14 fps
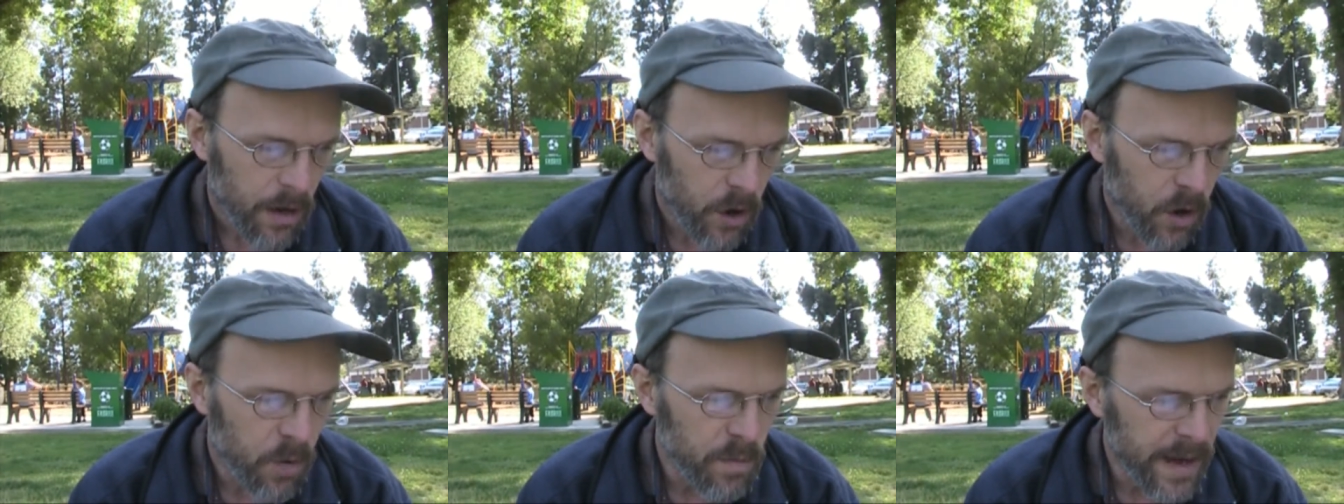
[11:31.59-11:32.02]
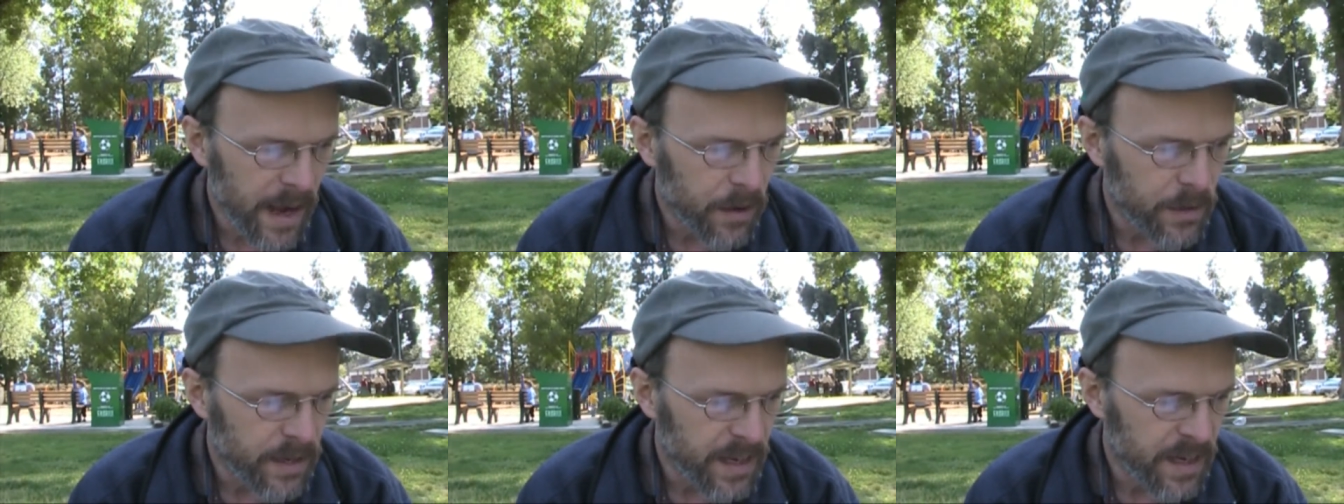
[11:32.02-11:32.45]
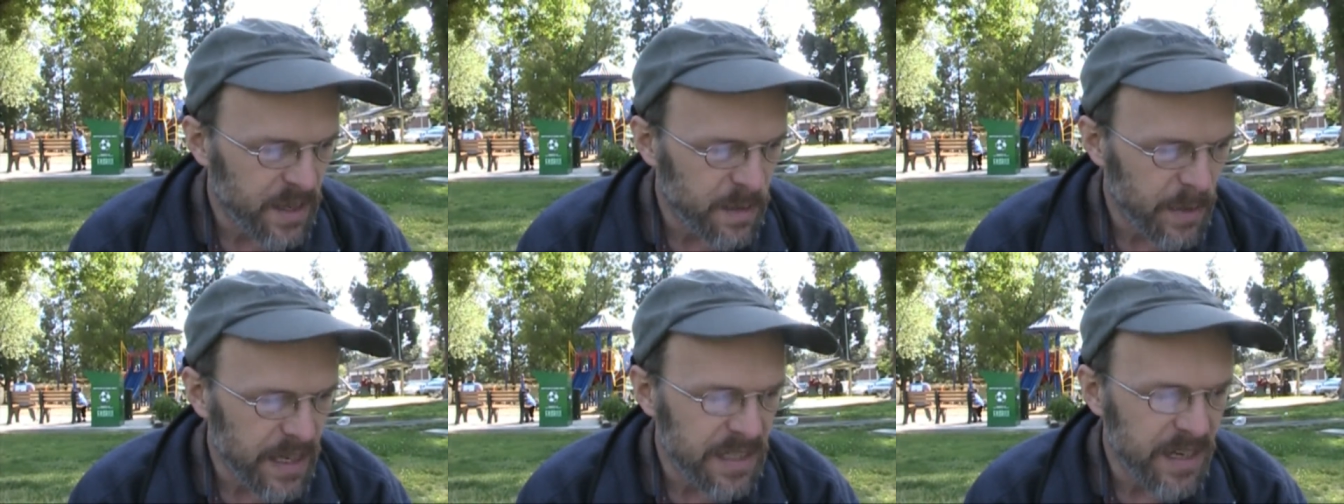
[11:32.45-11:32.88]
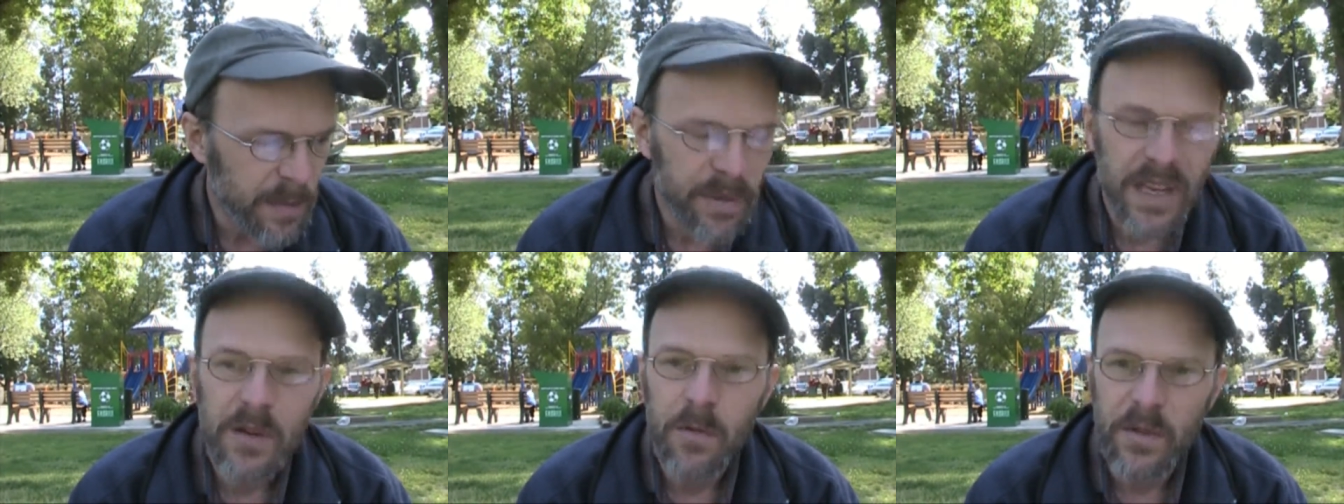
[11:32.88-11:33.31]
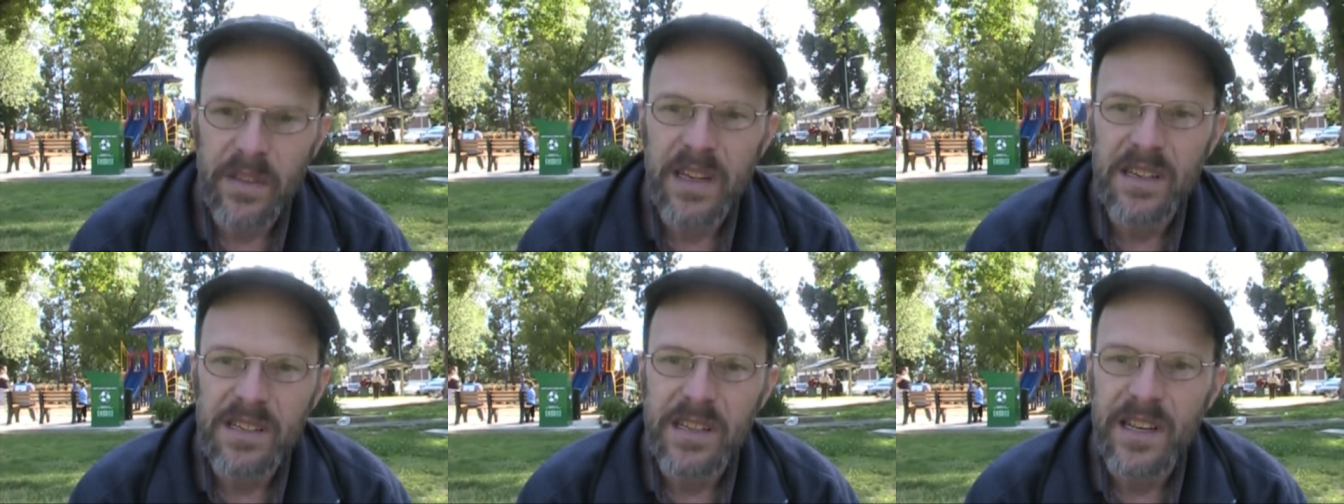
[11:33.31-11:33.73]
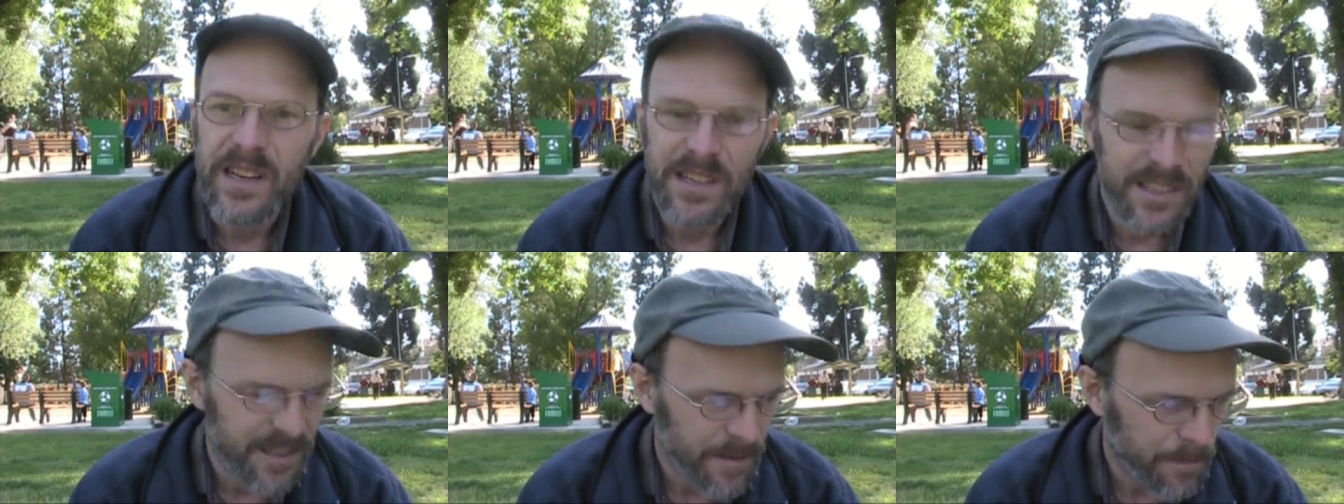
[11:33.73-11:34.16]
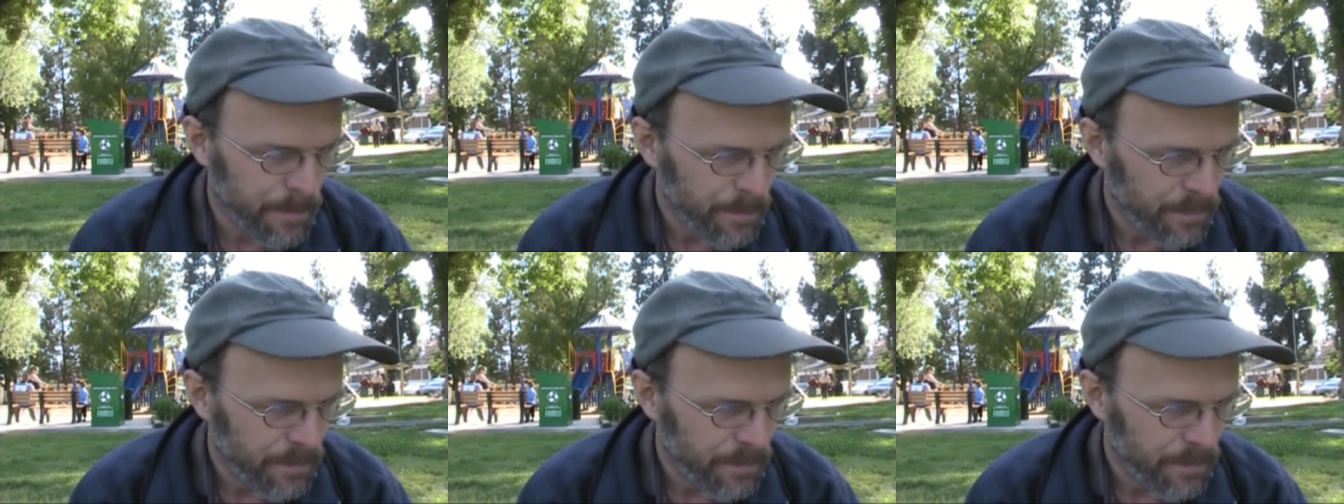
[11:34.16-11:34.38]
Home nowadays must compete with these things.